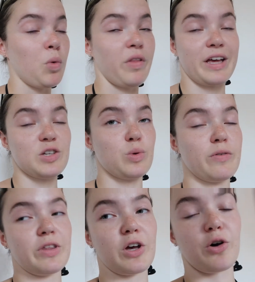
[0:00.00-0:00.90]
Well, that
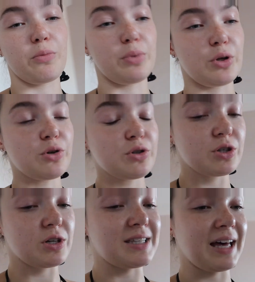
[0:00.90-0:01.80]
swiftly got
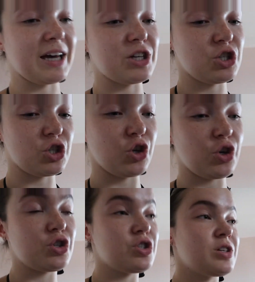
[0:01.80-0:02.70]
unplugged because that has
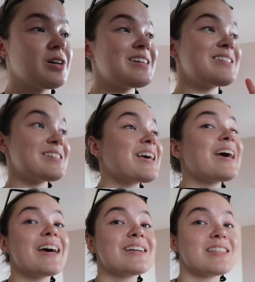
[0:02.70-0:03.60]
just
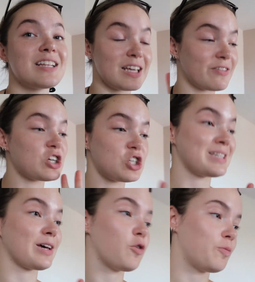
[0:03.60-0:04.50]
scared the living
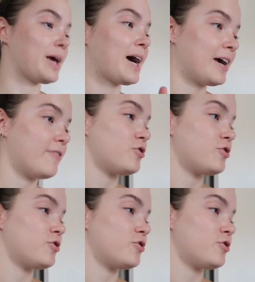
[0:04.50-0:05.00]
shit out of me.